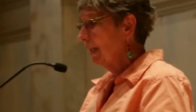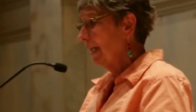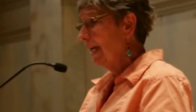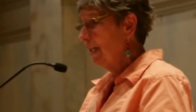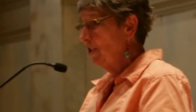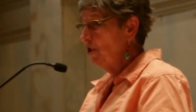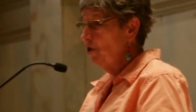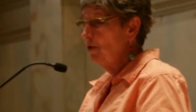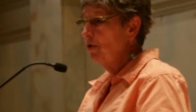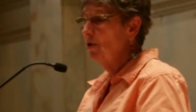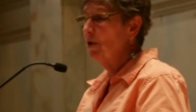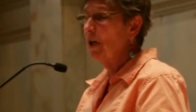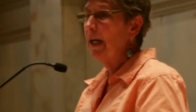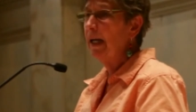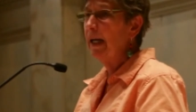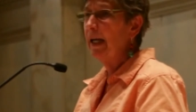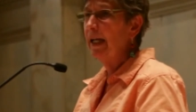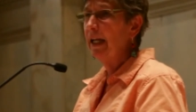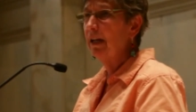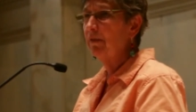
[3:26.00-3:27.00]
and junior
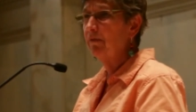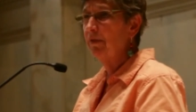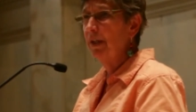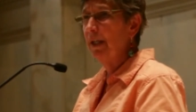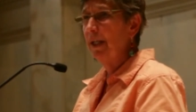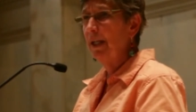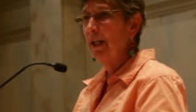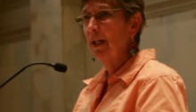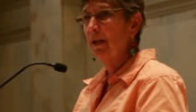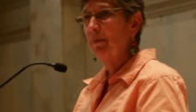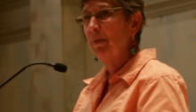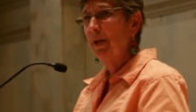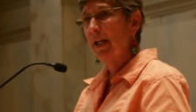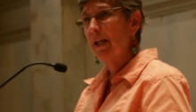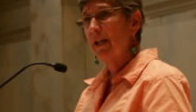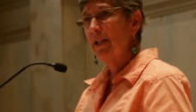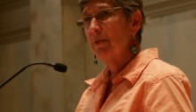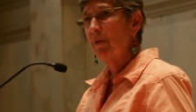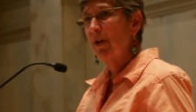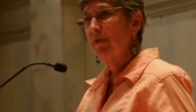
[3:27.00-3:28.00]
high every year
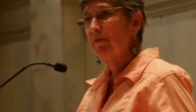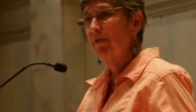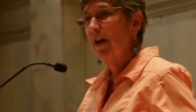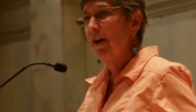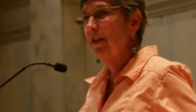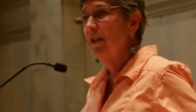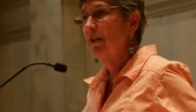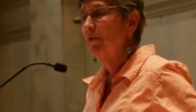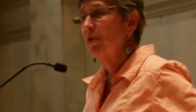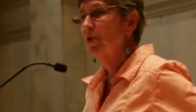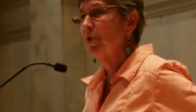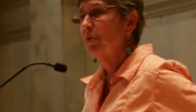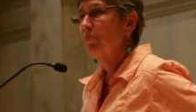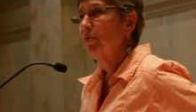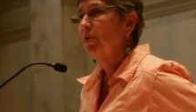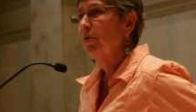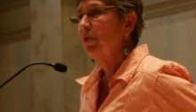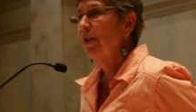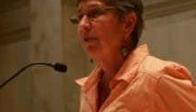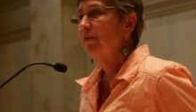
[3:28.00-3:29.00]
because my father was
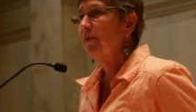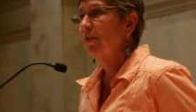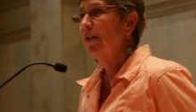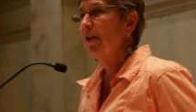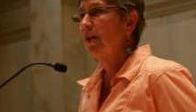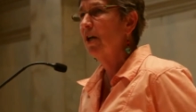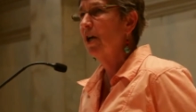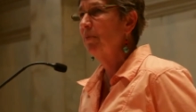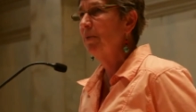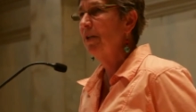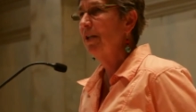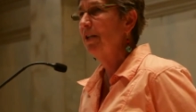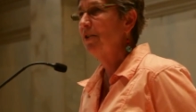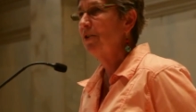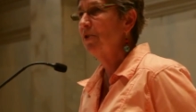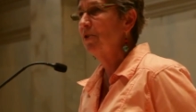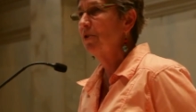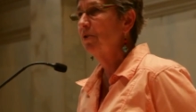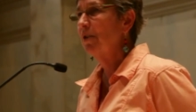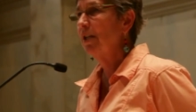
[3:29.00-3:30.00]
employed for the garment
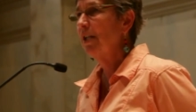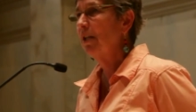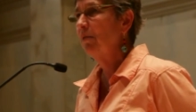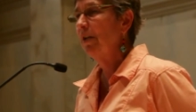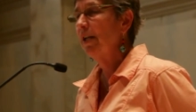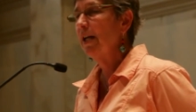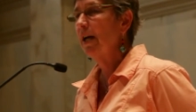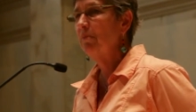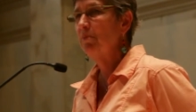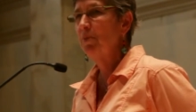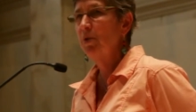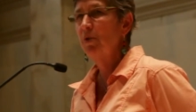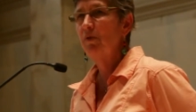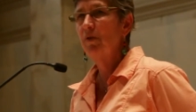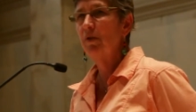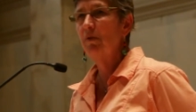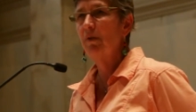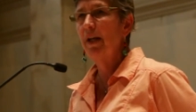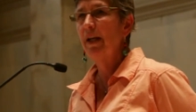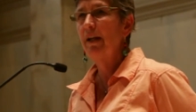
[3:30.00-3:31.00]
industry and we got
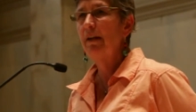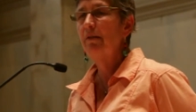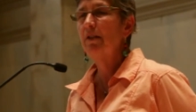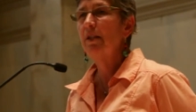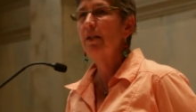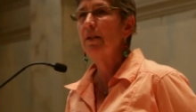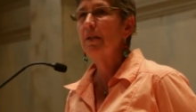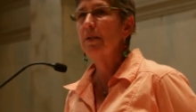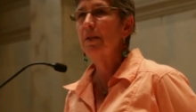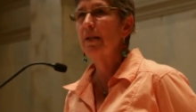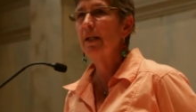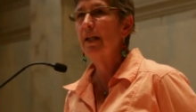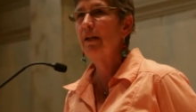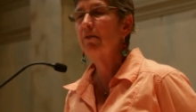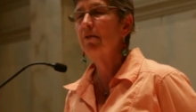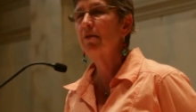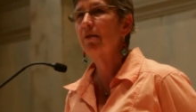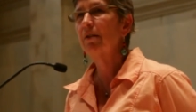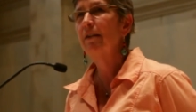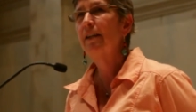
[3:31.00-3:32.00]
moved around in the
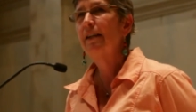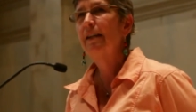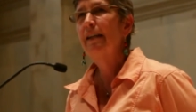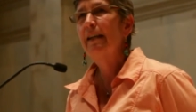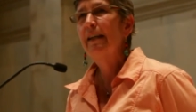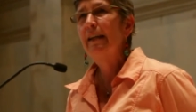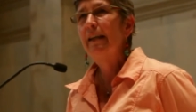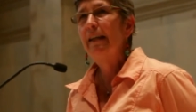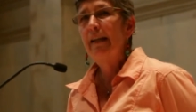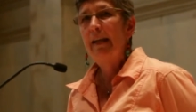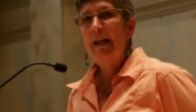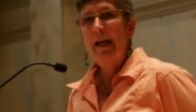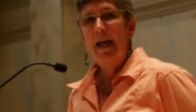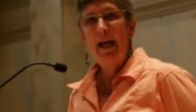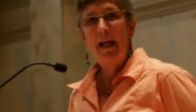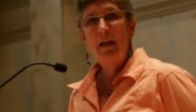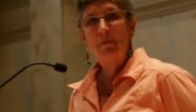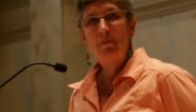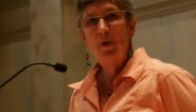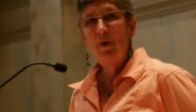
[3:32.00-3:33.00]
South.
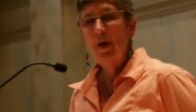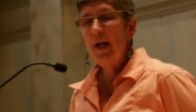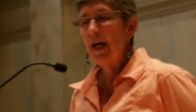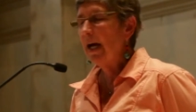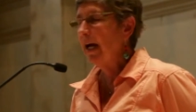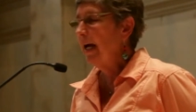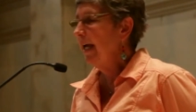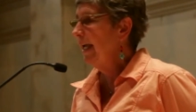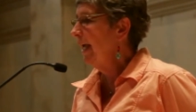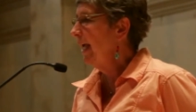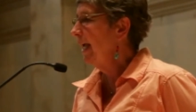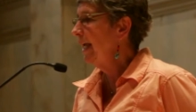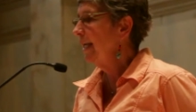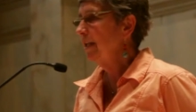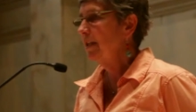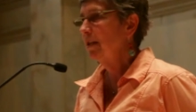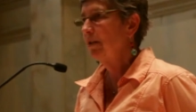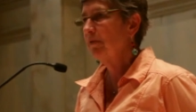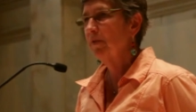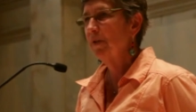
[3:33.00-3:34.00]
And boy, I
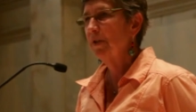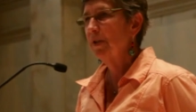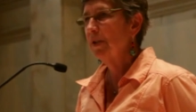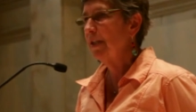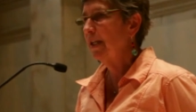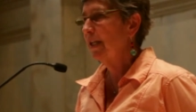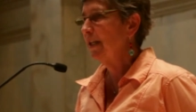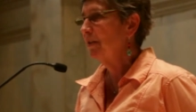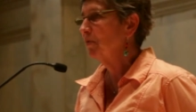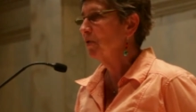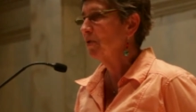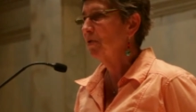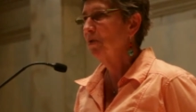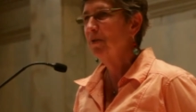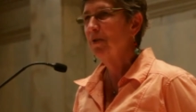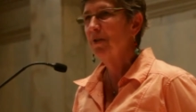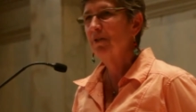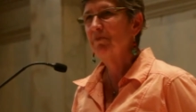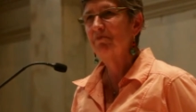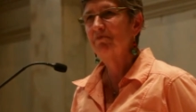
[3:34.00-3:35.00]
hated the first day of
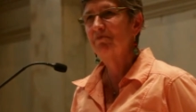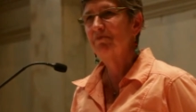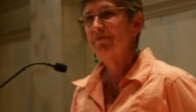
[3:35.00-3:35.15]
school.